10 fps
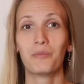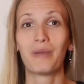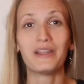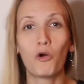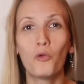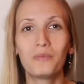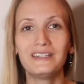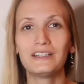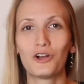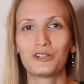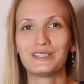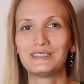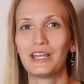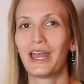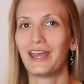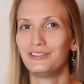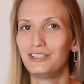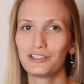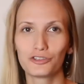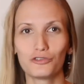By opening all these
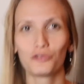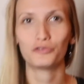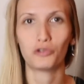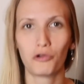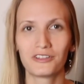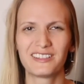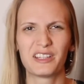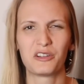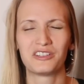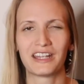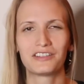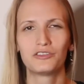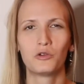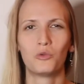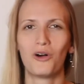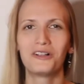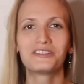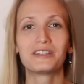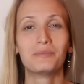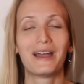additional doors in our intestinal
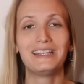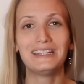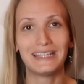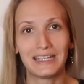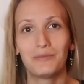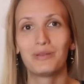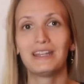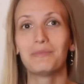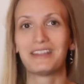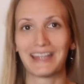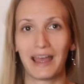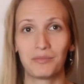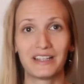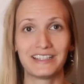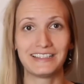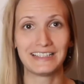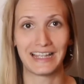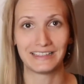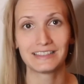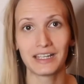walls and by inhibiting metabolizing
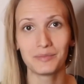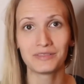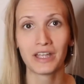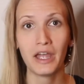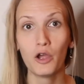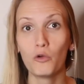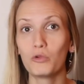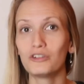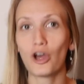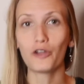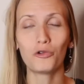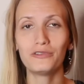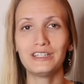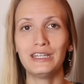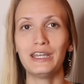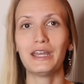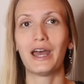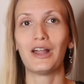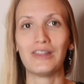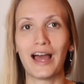enzymes, we're not only
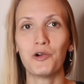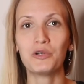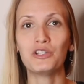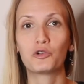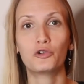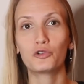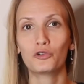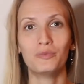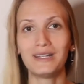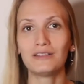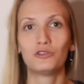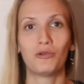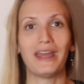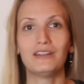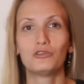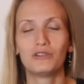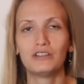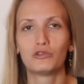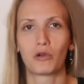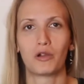allowing curcumin to enter
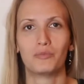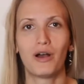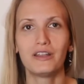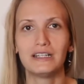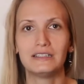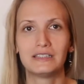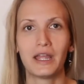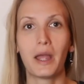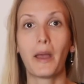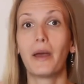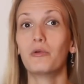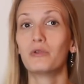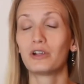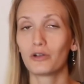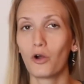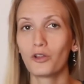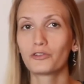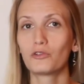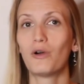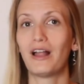into our bodies, we're
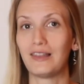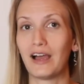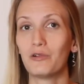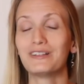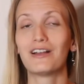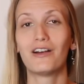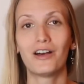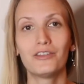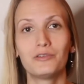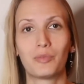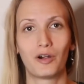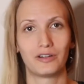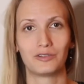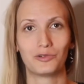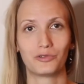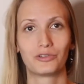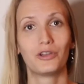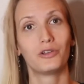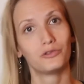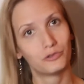also allowing other particles
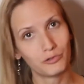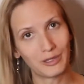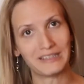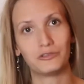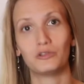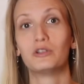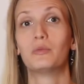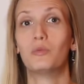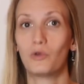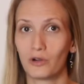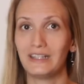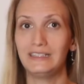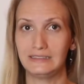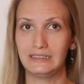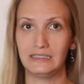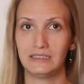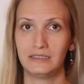to enter more easily.